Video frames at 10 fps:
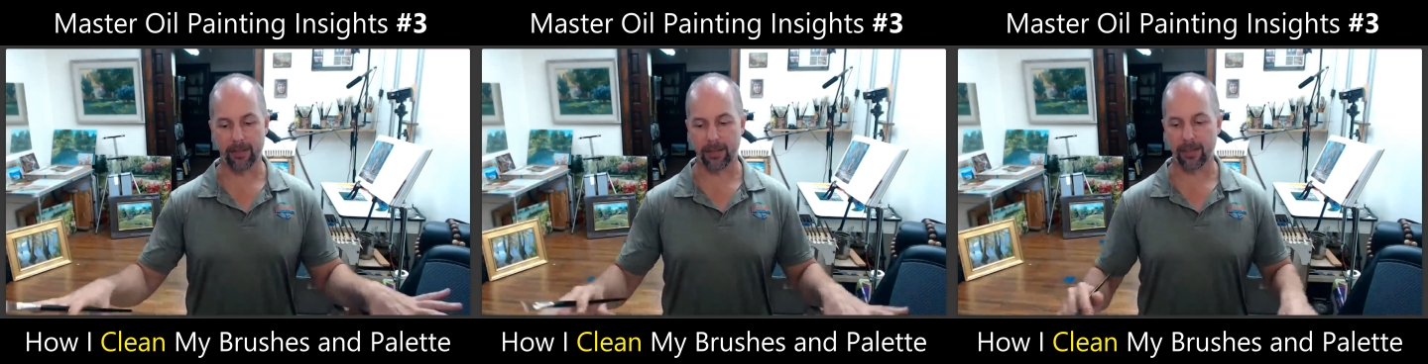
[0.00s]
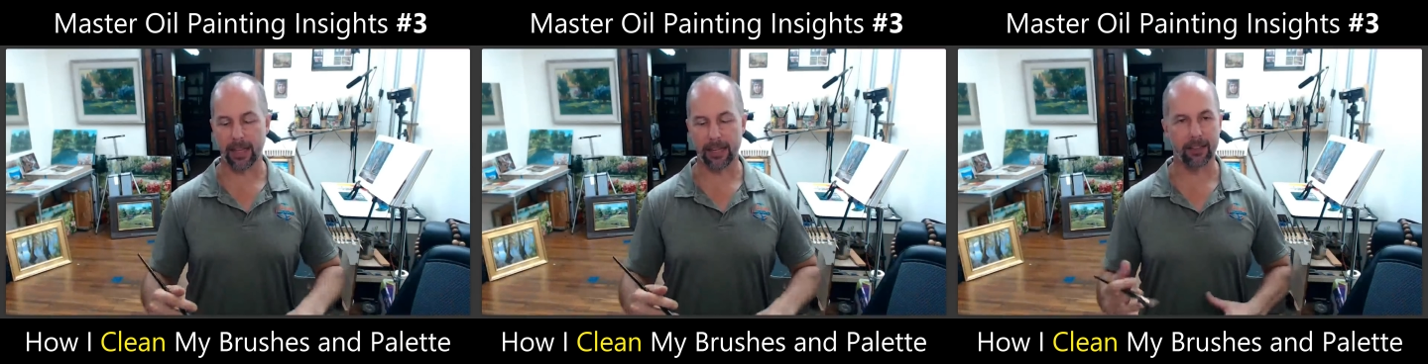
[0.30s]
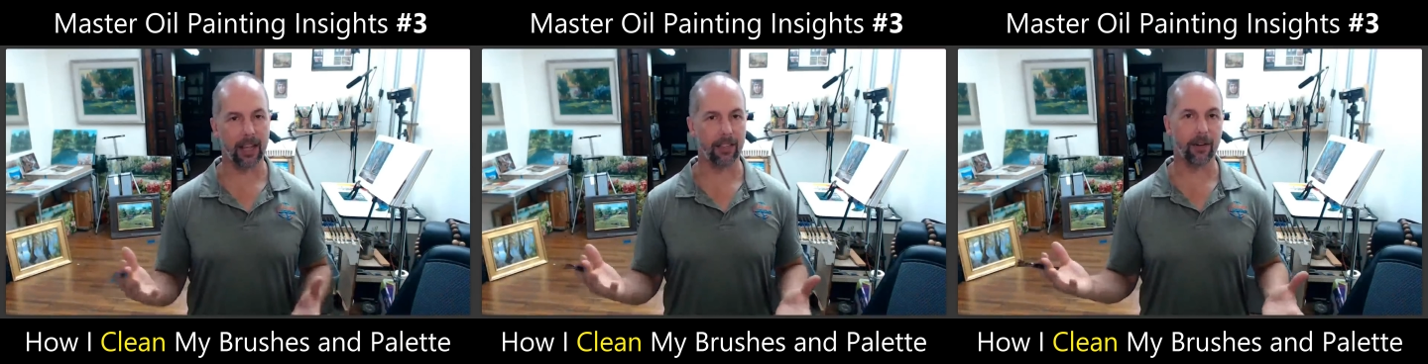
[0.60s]
things
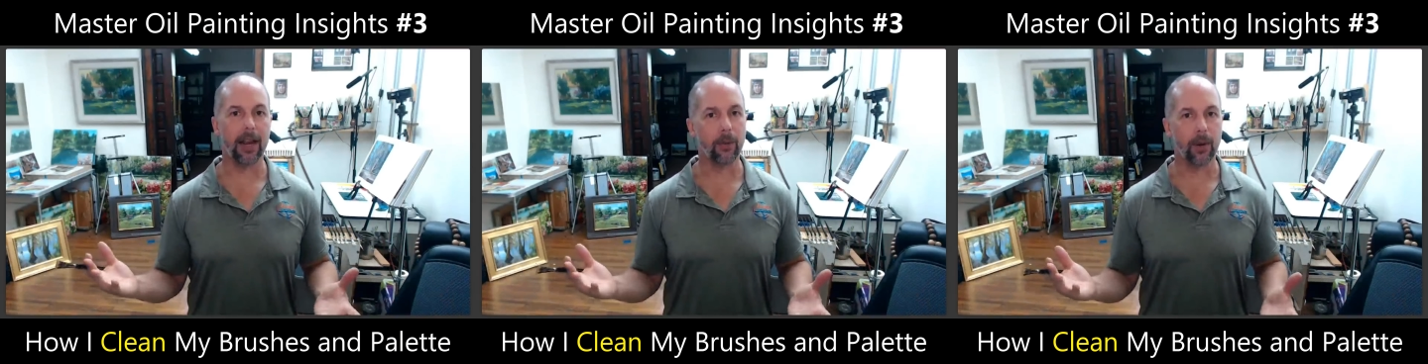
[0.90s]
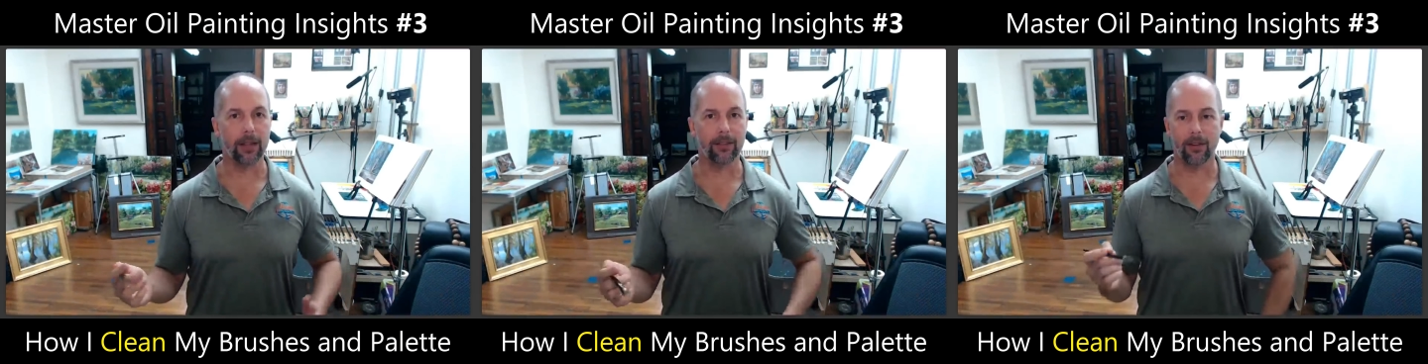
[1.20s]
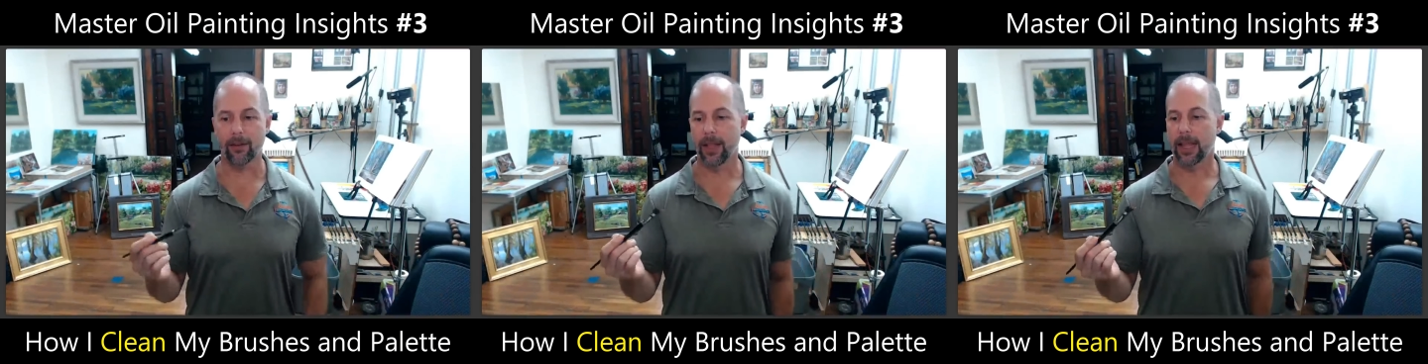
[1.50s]
together anyway.
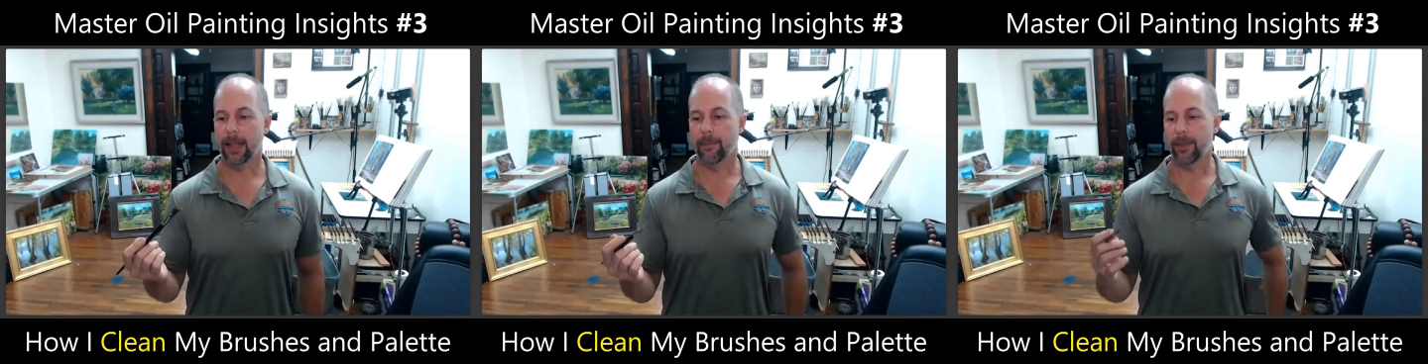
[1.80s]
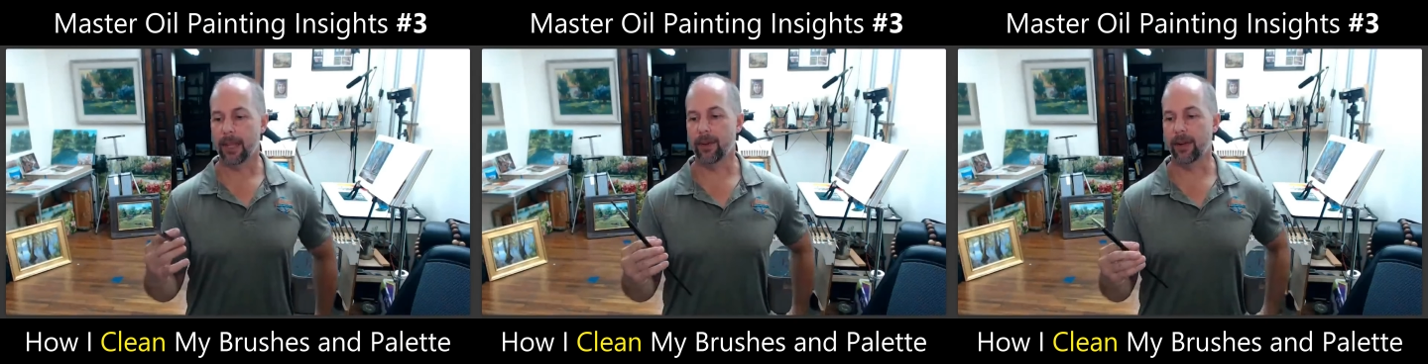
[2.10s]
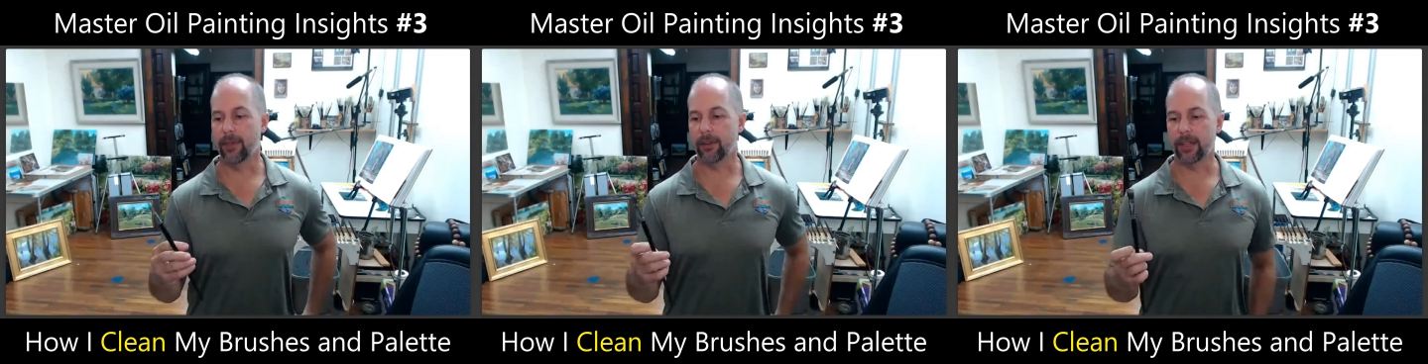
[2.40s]
So even
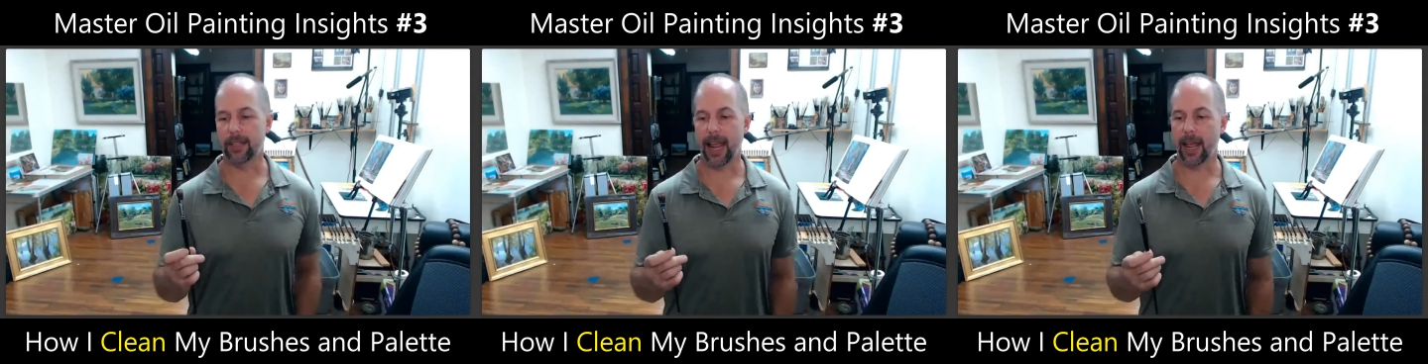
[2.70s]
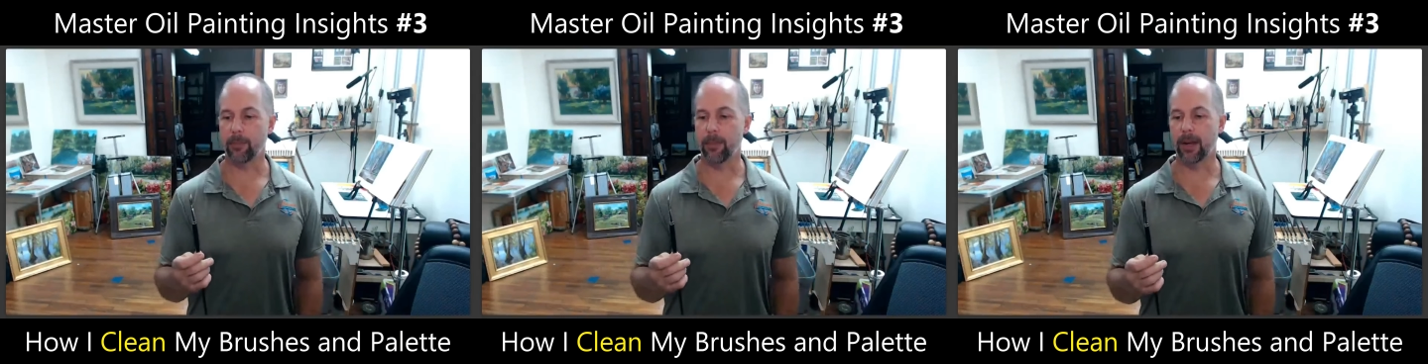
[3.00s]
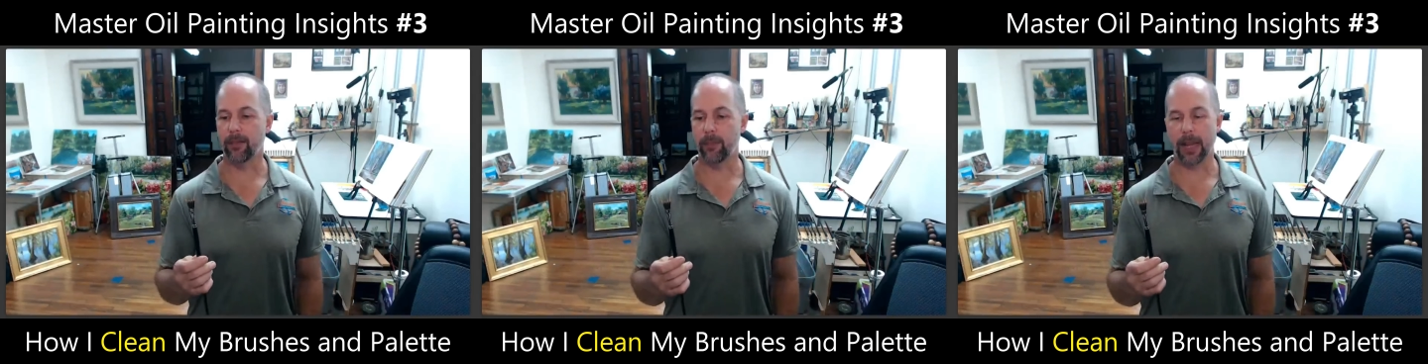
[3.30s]
if there's a tad bit
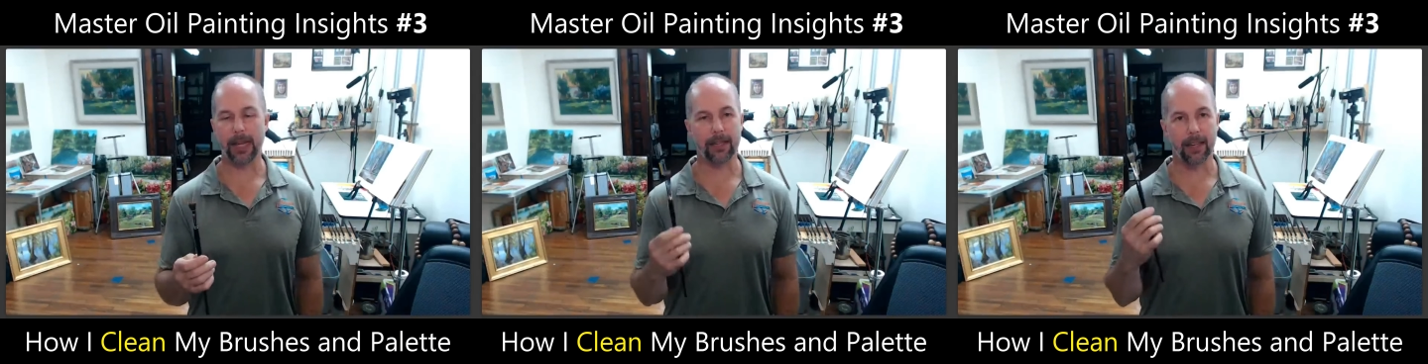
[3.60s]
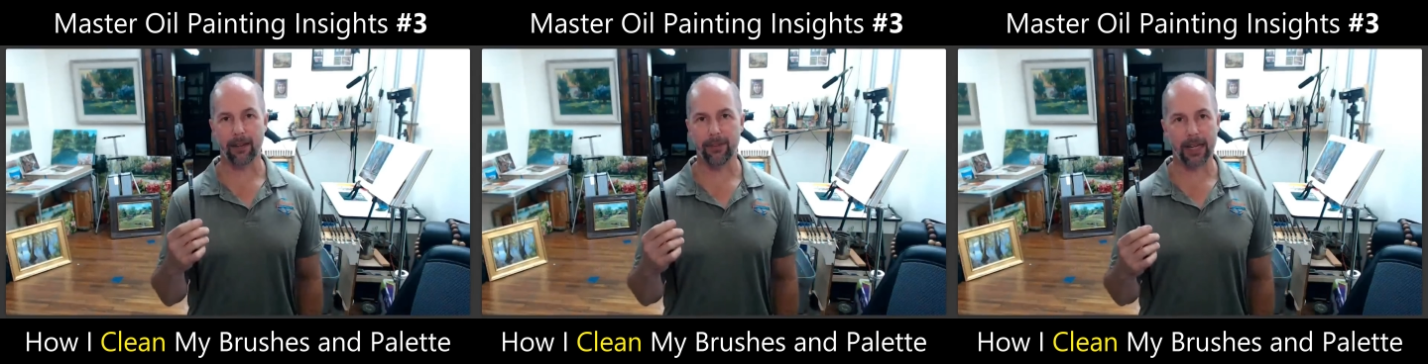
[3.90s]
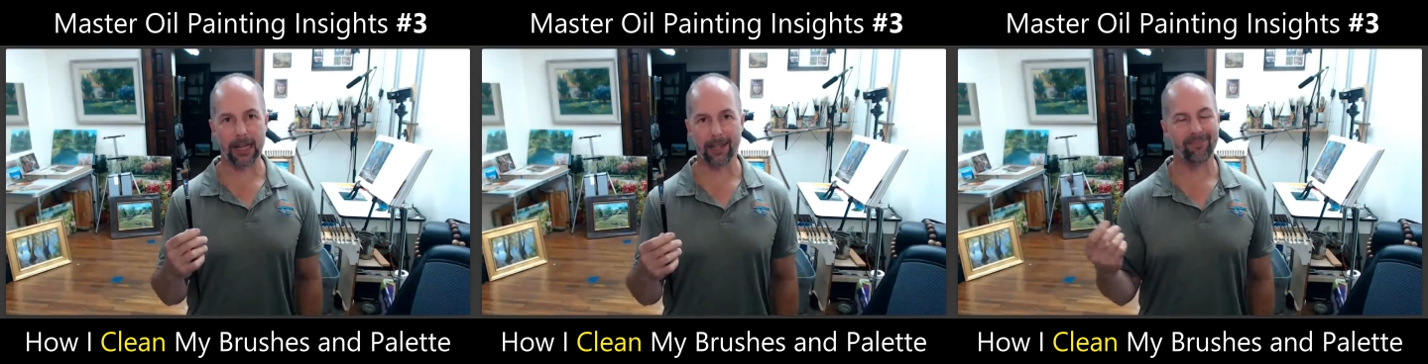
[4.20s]
of paint left in
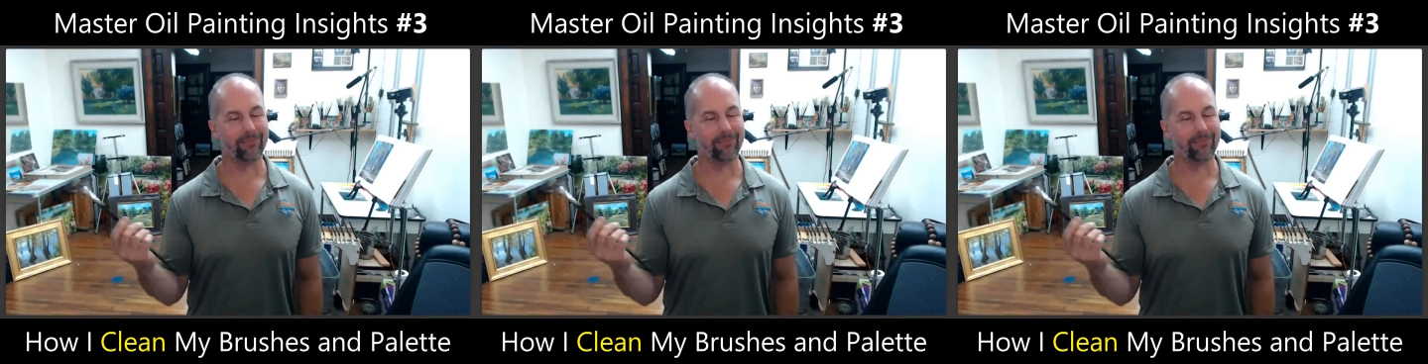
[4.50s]
it,